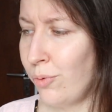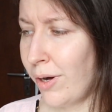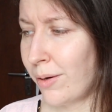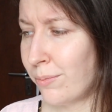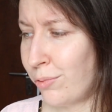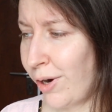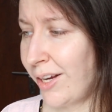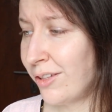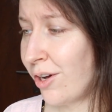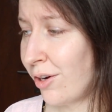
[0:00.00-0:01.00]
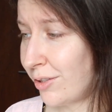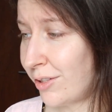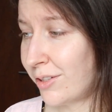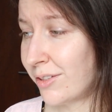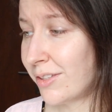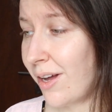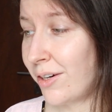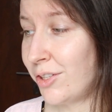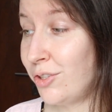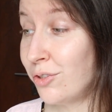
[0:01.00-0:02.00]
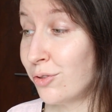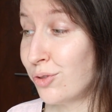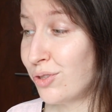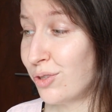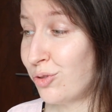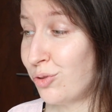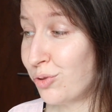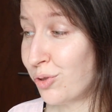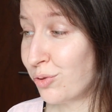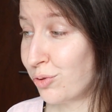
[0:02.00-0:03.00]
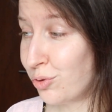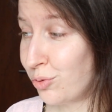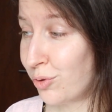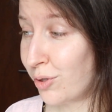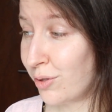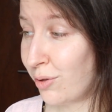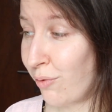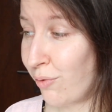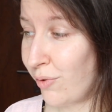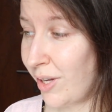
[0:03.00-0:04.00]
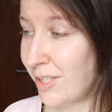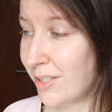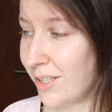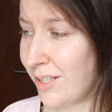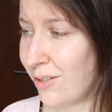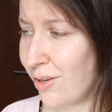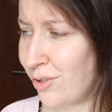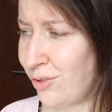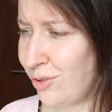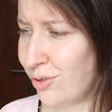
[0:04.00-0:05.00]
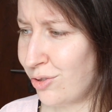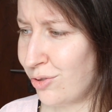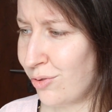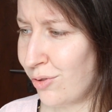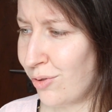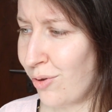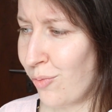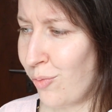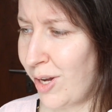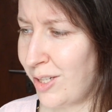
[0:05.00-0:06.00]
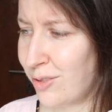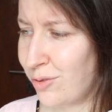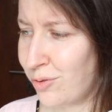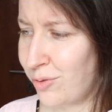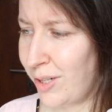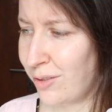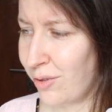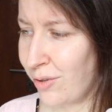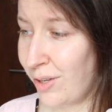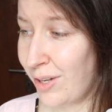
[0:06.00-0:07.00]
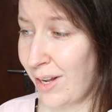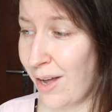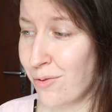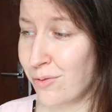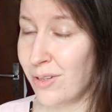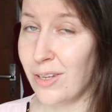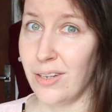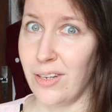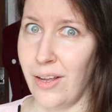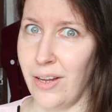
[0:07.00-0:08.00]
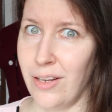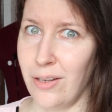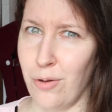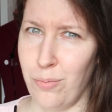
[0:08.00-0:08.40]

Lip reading: Where bright colors are used to contour the face in unusual ways to create a clown-like